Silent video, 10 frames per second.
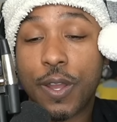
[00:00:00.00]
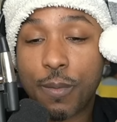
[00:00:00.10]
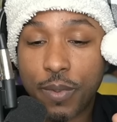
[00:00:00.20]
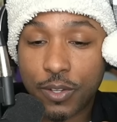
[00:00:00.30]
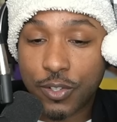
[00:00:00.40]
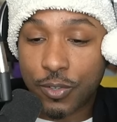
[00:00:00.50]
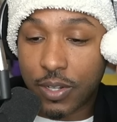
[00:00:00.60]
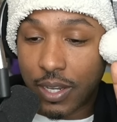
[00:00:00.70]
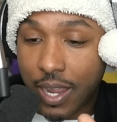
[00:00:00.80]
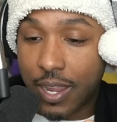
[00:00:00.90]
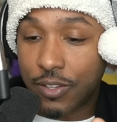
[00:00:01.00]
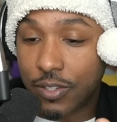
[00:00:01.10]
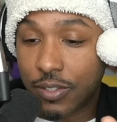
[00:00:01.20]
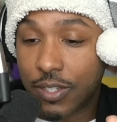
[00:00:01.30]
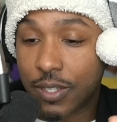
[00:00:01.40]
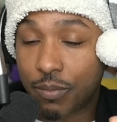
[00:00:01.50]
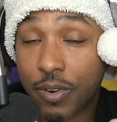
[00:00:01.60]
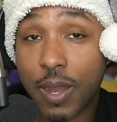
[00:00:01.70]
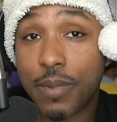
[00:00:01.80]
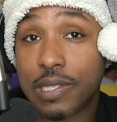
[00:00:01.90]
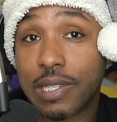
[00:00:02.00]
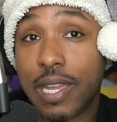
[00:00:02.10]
I'll make sure to guide you to the promised